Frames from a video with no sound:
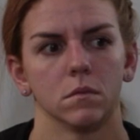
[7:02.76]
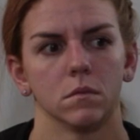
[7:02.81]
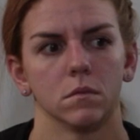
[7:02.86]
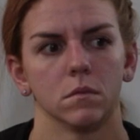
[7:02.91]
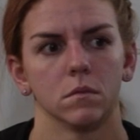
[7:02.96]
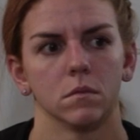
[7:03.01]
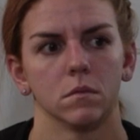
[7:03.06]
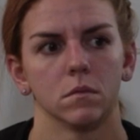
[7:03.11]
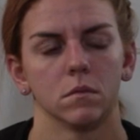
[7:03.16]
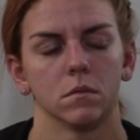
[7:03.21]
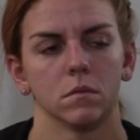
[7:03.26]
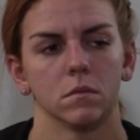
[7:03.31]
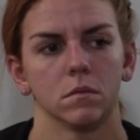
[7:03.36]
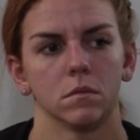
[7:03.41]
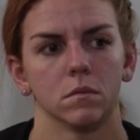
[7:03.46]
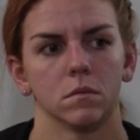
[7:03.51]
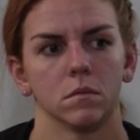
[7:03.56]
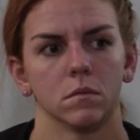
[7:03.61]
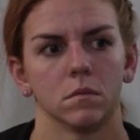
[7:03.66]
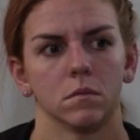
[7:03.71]

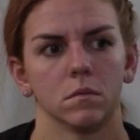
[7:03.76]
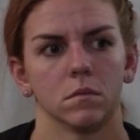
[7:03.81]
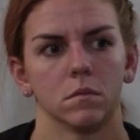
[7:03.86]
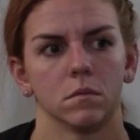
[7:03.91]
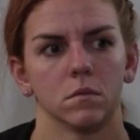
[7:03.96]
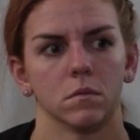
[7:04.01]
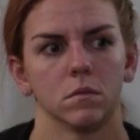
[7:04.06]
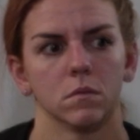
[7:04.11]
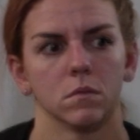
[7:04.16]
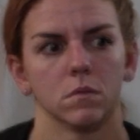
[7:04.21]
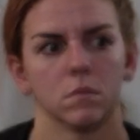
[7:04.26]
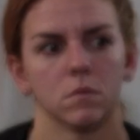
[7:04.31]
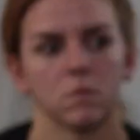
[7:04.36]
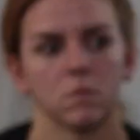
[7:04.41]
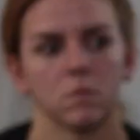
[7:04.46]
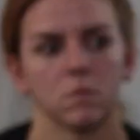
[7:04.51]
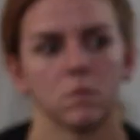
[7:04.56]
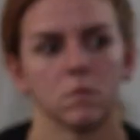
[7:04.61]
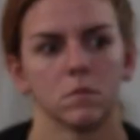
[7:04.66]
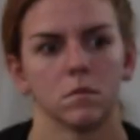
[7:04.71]

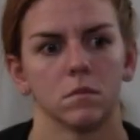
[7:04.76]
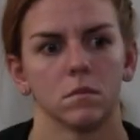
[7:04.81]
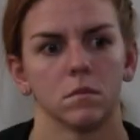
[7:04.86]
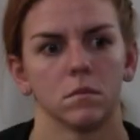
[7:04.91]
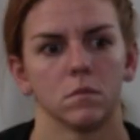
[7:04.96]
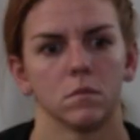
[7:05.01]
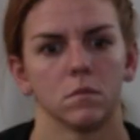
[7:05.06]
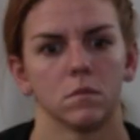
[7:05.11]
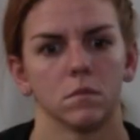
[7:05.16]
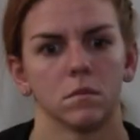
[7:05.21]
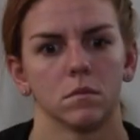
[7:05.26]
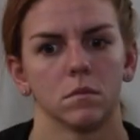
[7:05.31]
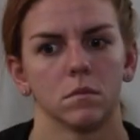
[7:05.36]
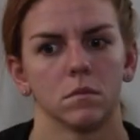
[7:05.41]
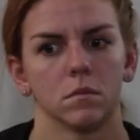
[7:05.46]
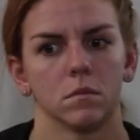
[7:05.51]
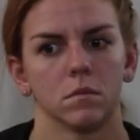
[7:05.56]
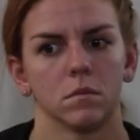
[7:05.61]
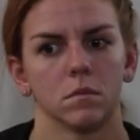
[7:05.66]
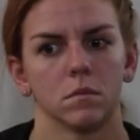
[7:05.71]

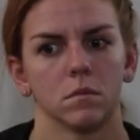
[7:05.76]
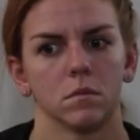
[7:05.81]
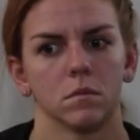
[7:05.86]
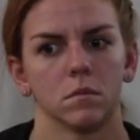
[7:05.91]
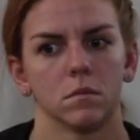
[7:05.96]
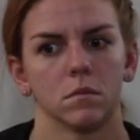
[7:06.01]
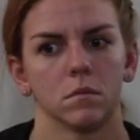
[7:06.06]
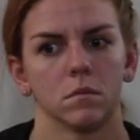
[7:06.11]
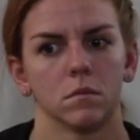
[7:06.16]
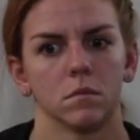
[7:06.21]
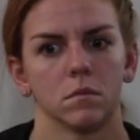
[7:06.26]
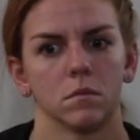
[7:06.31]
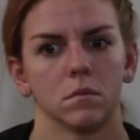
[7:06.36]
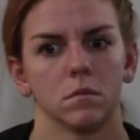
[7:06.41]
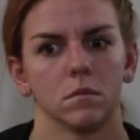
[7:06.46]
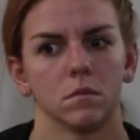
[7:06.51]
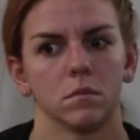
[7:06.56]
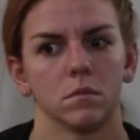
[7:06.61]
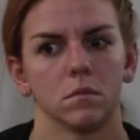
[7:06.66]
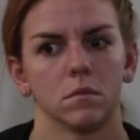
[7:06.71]

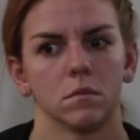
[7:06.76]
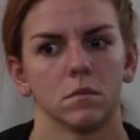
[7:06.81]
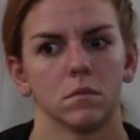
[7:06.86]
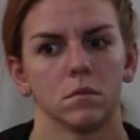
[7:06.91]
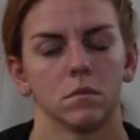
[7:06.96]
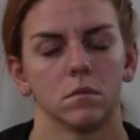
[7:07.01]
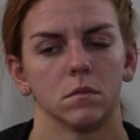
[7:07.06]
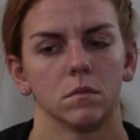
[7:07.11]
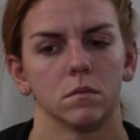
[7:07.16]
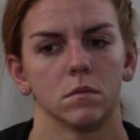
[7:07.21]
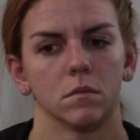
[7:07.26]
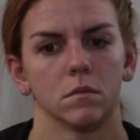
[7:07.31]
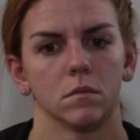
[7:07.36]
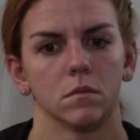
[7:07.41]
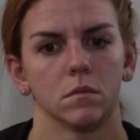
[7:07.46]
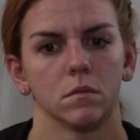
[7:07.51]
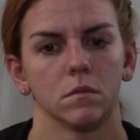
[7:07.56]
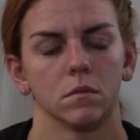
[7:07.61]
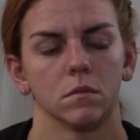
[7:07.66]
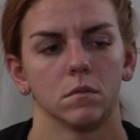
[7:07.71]

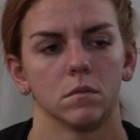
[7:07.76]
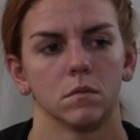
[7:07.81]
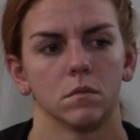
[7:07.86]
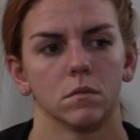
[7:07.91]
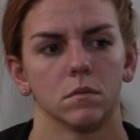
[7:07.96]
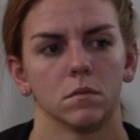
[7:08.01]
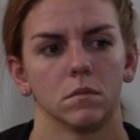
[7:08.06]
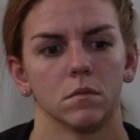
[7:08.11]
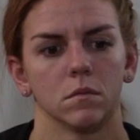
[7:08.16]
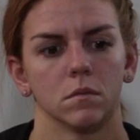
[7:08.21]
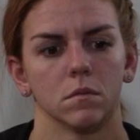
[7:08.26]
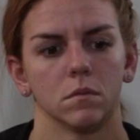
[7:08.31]
This person isn't speaking.